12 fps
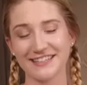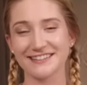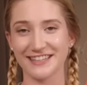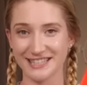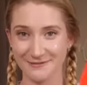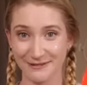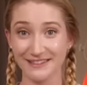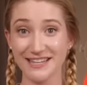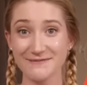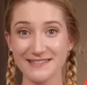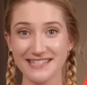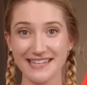Let's put
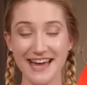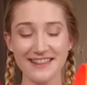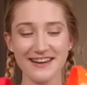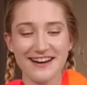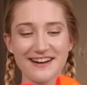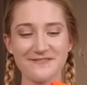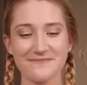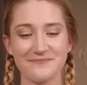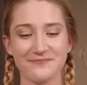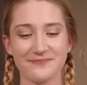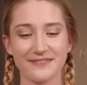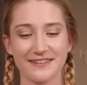them together.
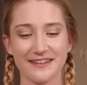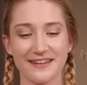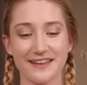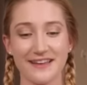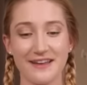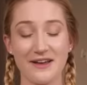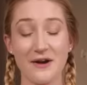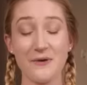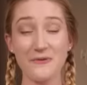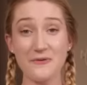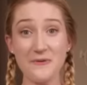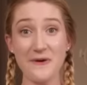
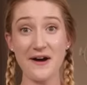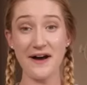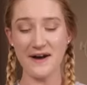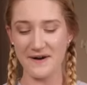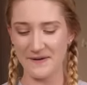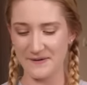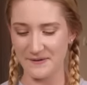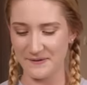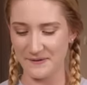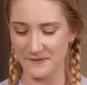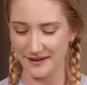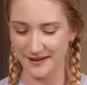
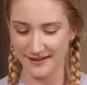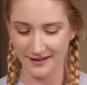Whoa!